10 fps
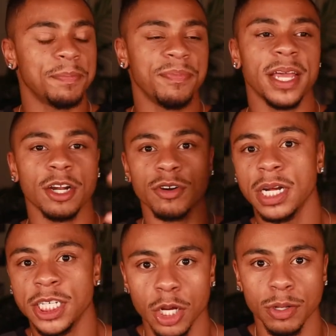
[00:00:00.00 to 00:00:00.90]
that are
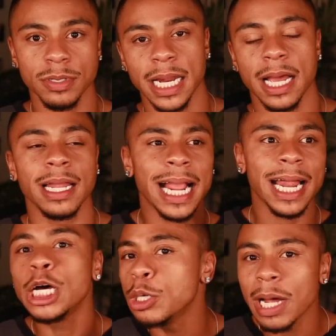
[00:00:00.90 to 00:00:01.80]
adults now. Like, I
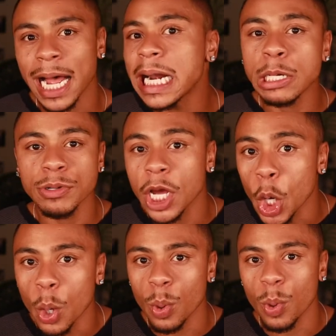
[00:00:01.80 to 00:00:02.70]
don't
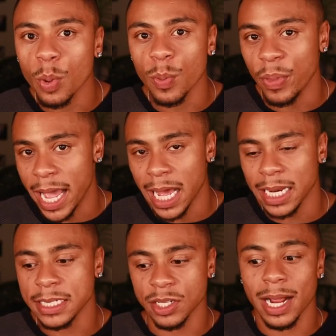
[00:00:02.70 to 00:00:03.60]
know that.
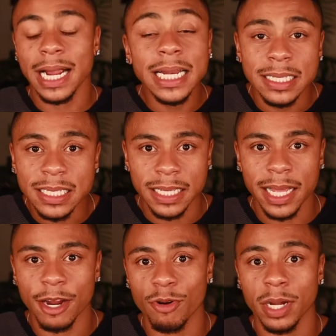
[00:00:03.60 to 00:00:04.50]
And so I didn't see
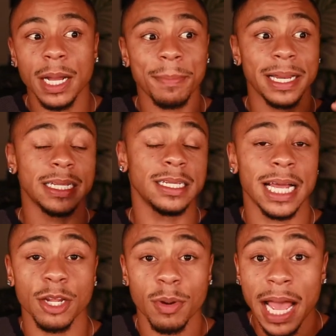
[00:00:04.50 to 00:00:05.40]
that growing up. I
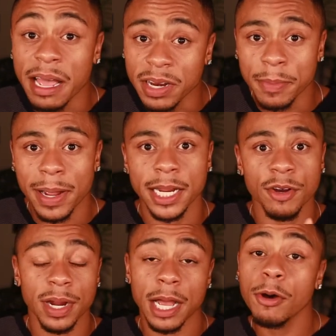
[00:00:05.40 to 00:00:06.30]
don't have anybody
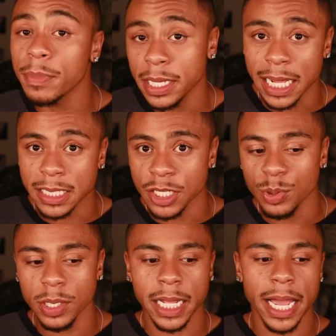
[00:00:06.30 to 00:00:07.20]
around me that's
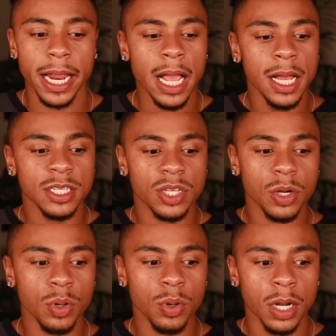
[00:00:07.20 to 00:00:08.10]
doing that.
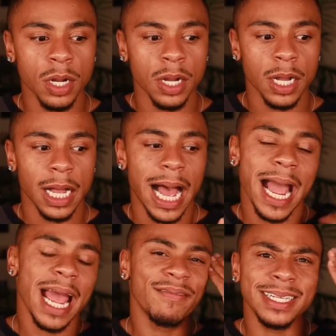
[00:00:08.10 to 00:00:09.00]
So I
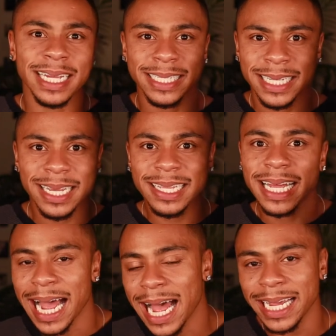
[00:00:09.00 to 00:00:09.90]
have this idea
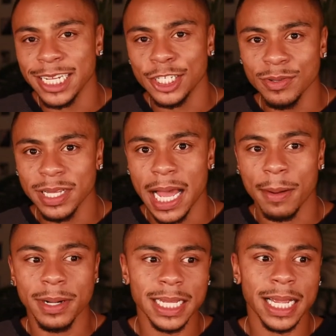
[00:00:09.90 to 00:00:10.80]
that I could do that,
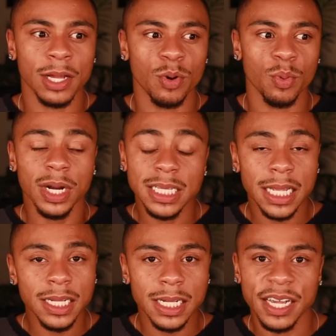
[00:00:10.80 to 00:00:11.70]
but it's like, what does that
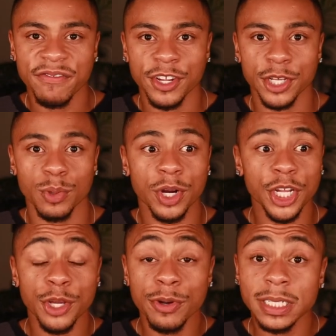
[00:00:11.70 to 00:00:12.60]
look like for you? What are
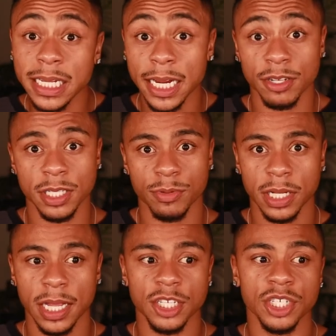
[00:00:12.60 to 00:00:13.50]
your standards in
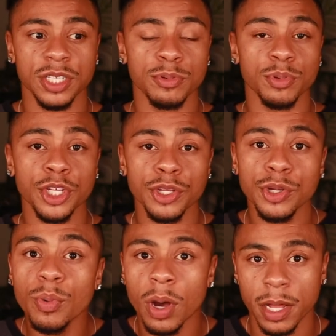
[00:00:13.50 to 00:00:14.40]
relationships? What do you
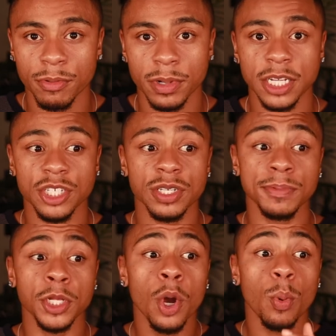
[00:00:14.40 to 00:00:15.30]
want in
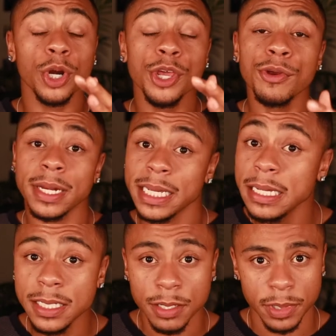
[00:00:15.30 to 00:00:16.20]
relationships? What are your
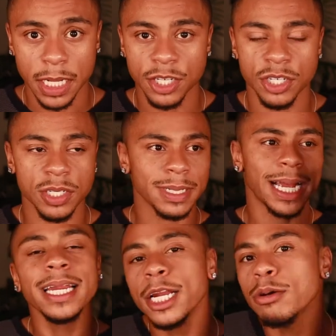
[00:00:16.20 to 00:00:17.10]
needs in relationships? I
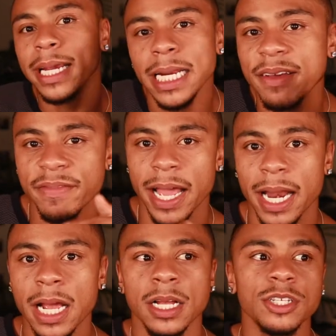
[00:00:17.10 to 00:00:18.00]
didn't know any of that.
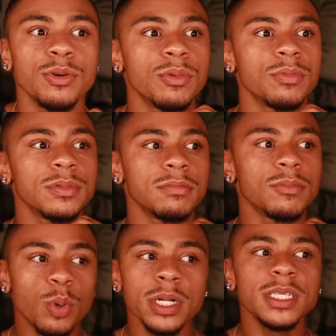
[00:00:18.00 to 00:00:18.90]
So
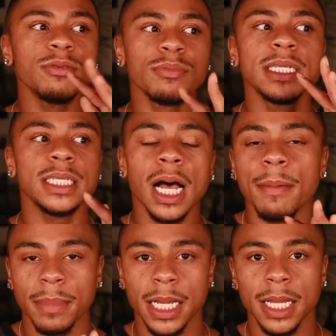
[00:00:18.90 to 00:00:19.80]
quarantine really
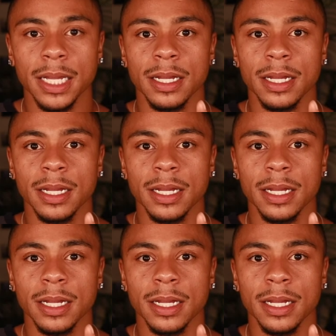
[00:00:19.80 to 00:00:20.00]
taught me